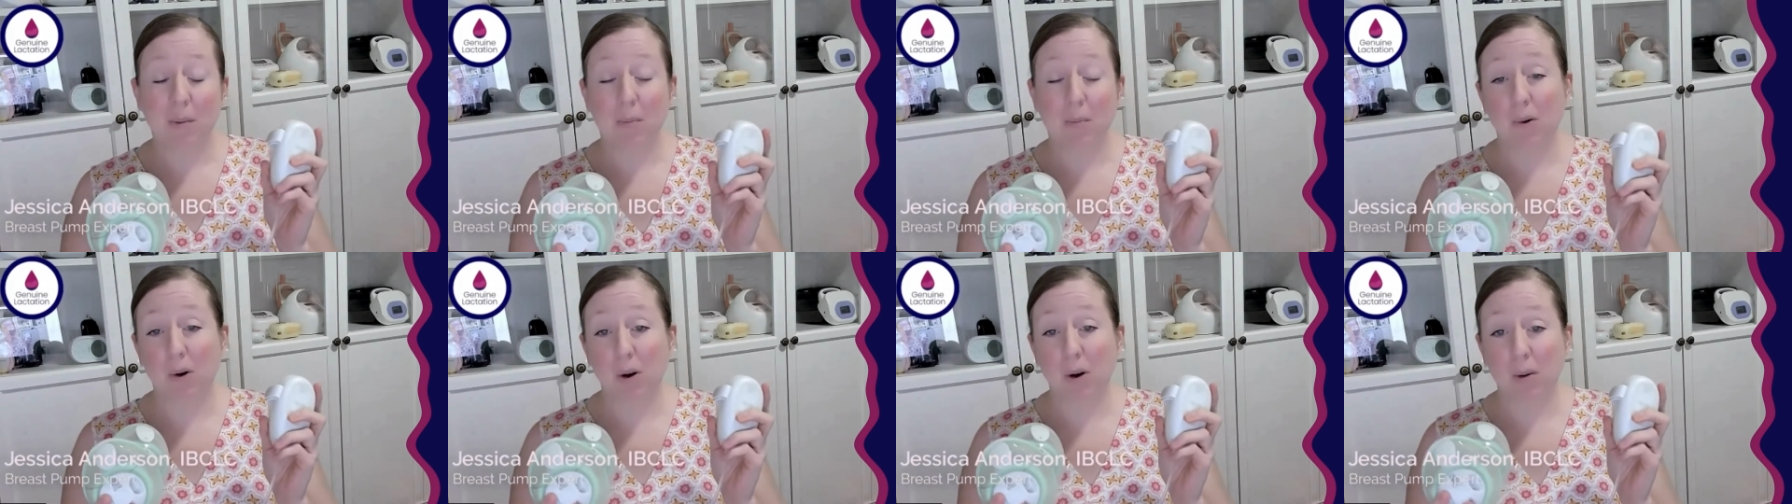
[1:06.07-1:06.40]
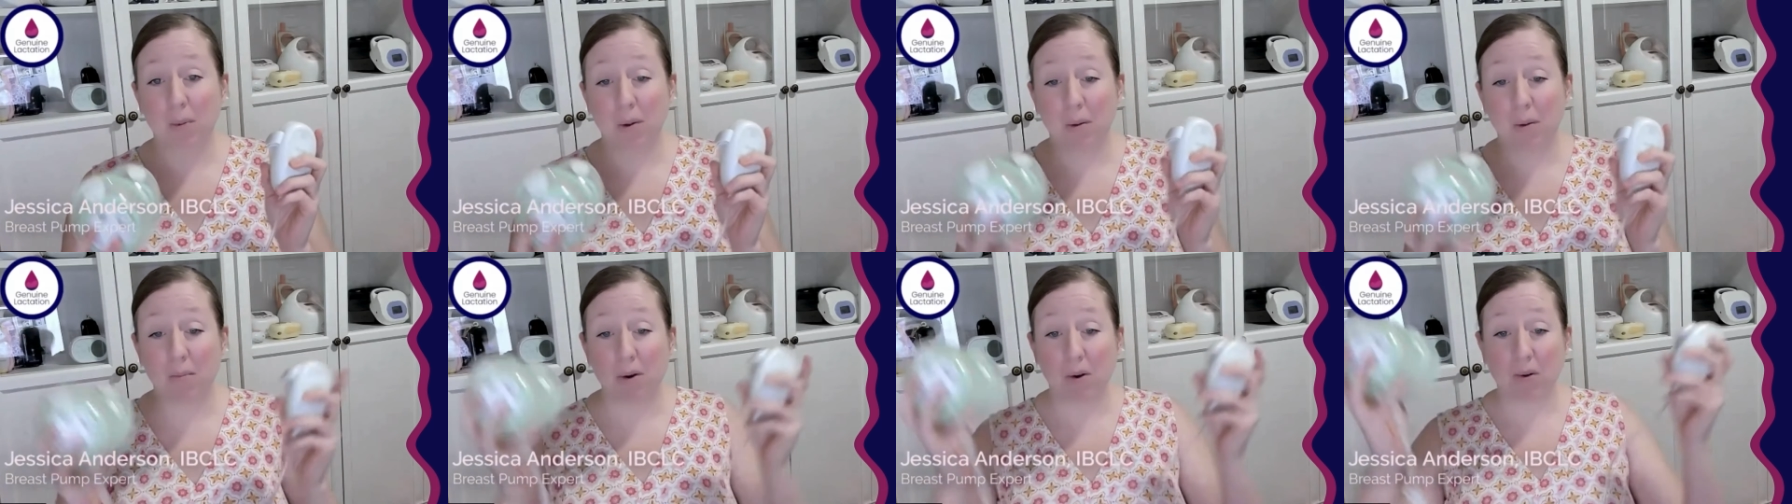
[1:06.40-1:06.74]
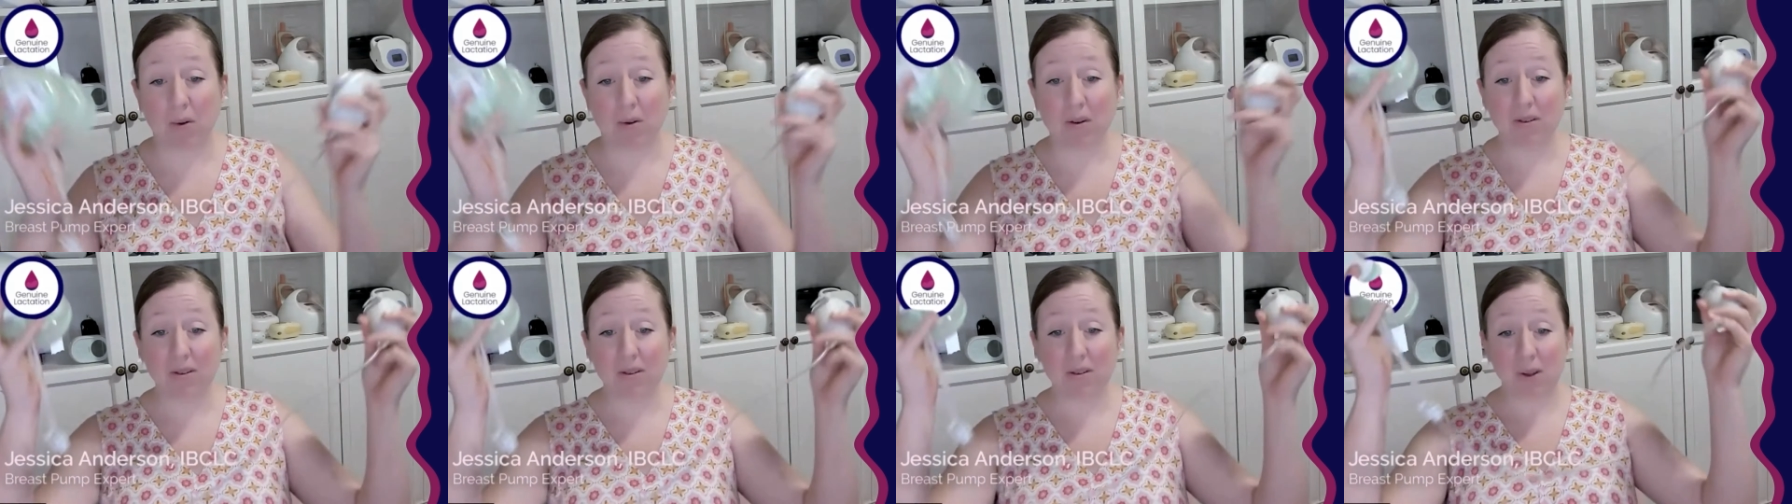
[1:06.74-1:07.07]
a portable
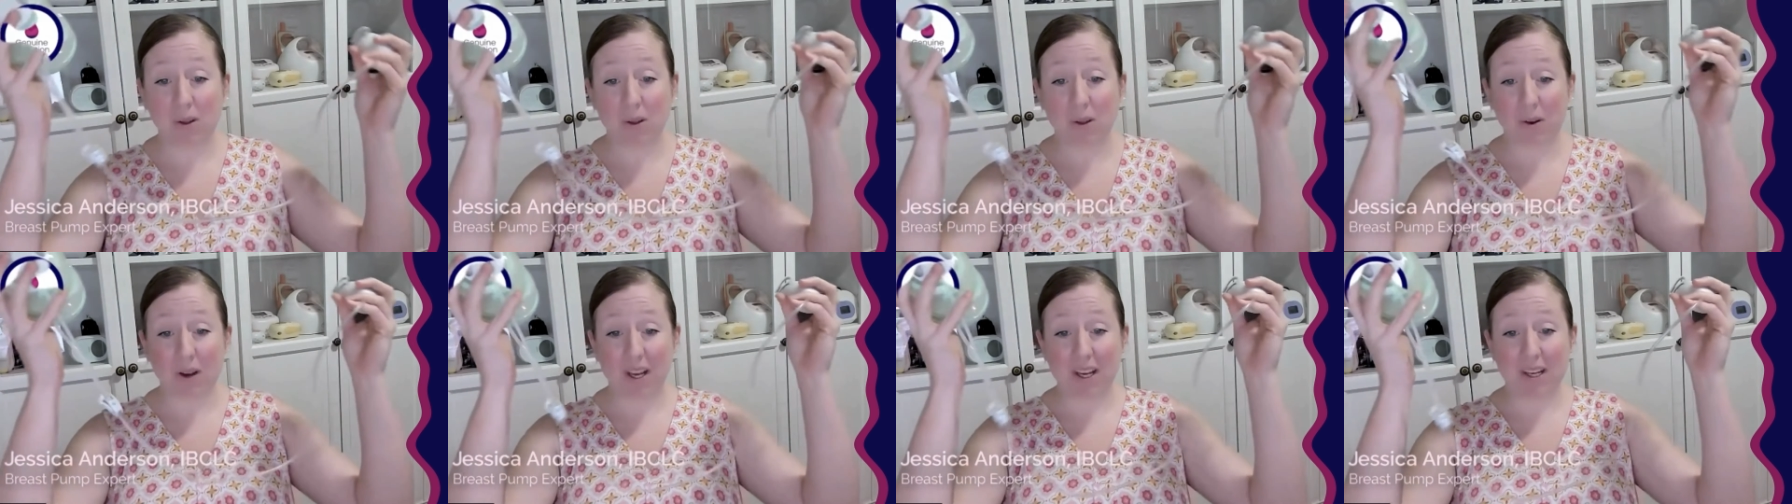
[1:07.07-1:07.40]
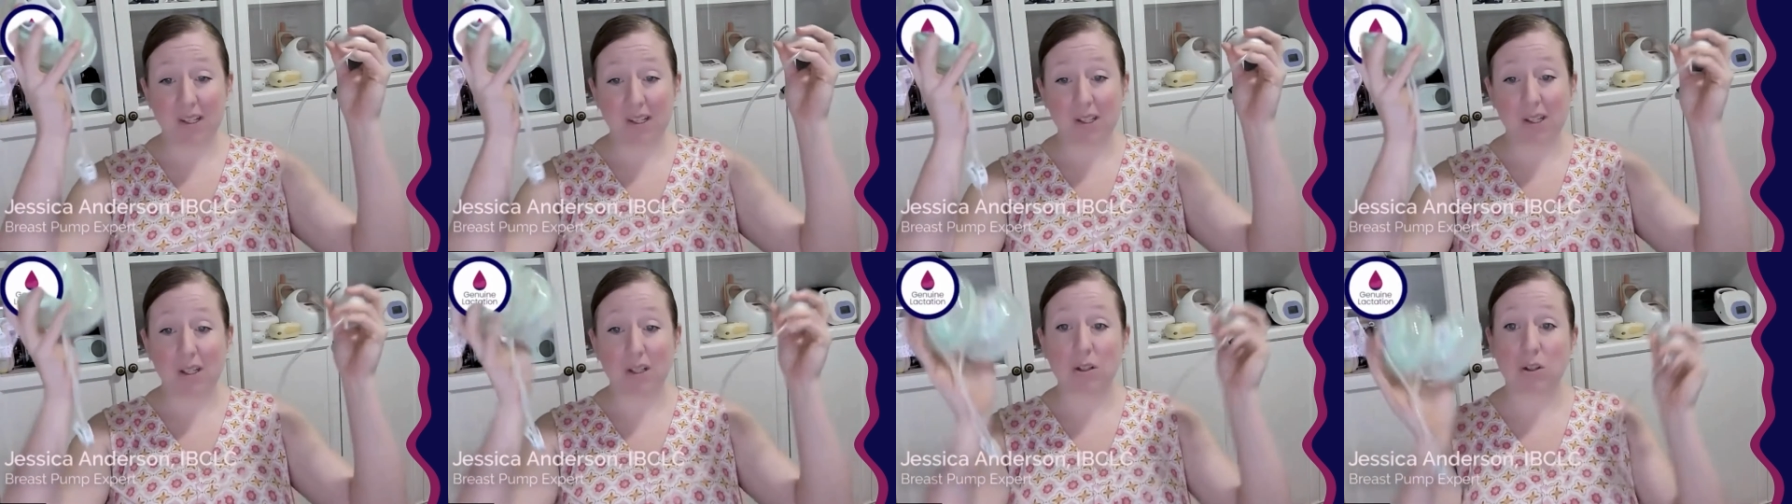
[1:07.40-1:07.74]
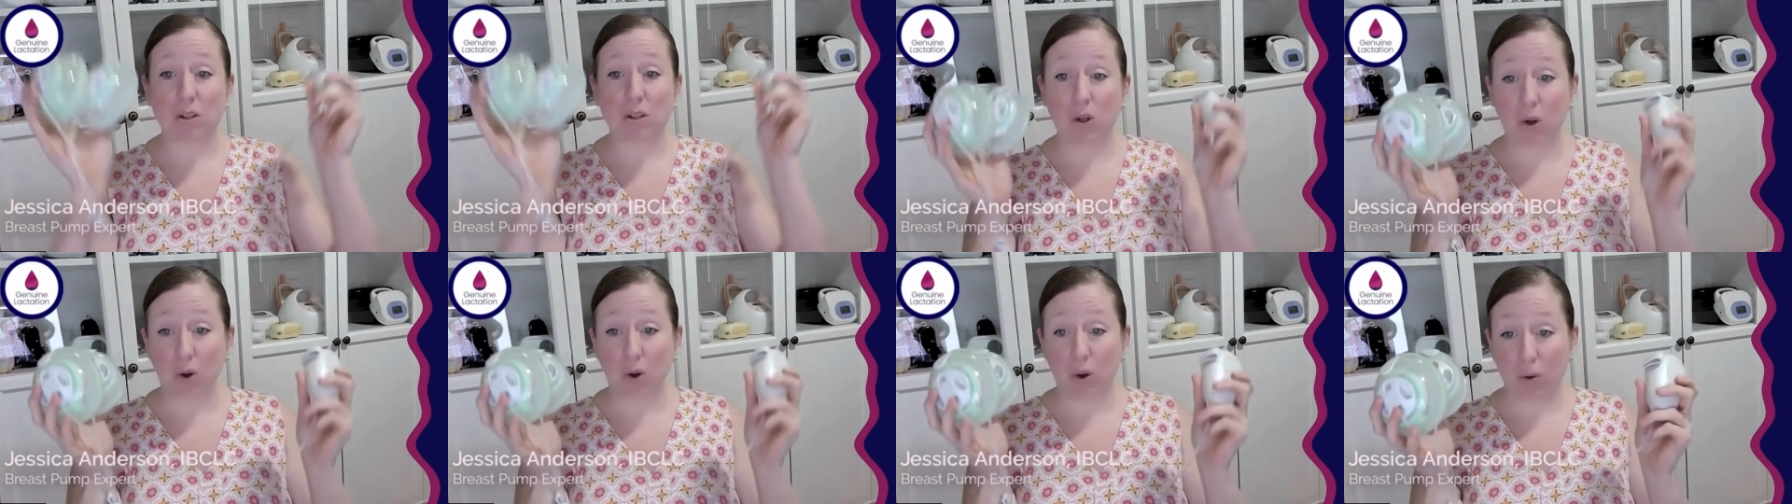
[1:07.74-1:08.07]
motor. So there is
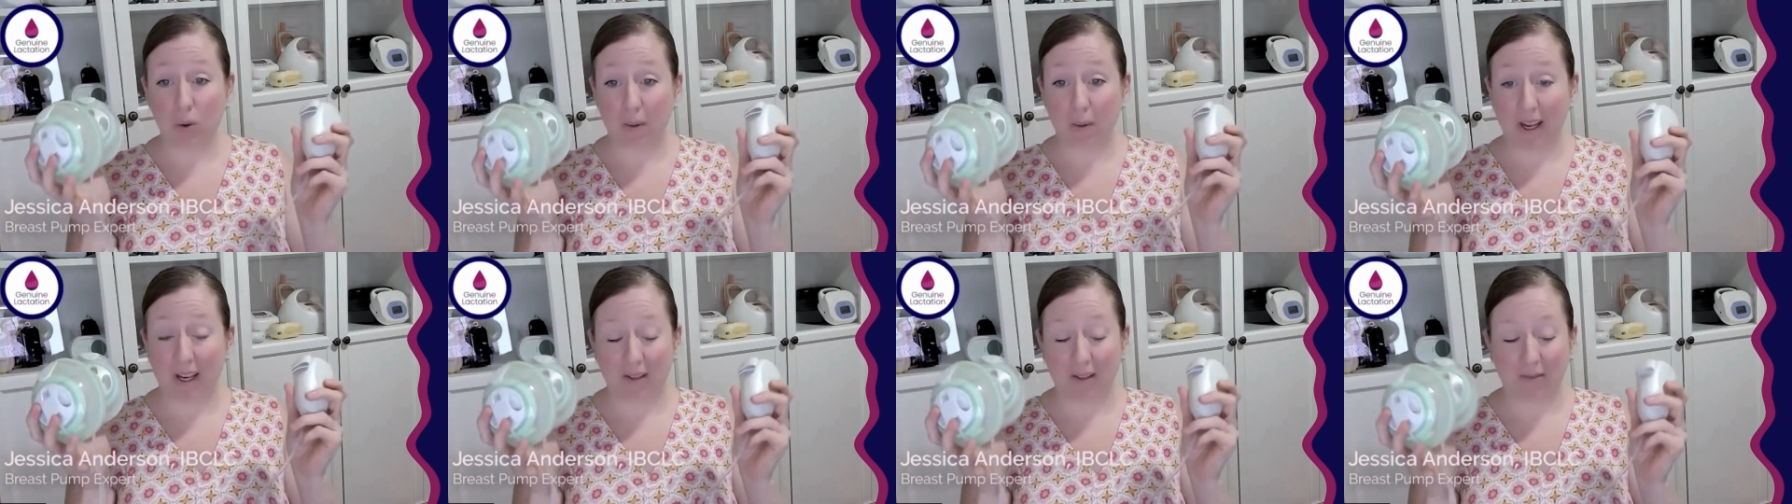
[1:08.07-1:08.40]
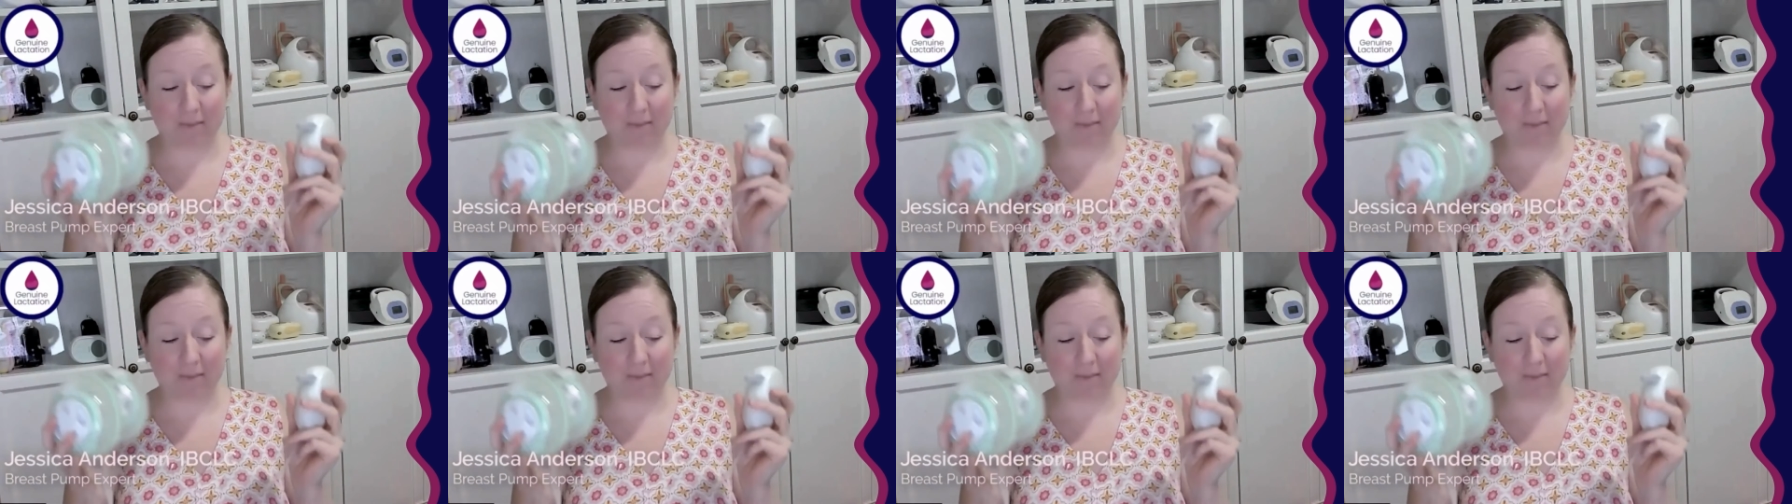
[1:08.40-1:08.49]
tubing.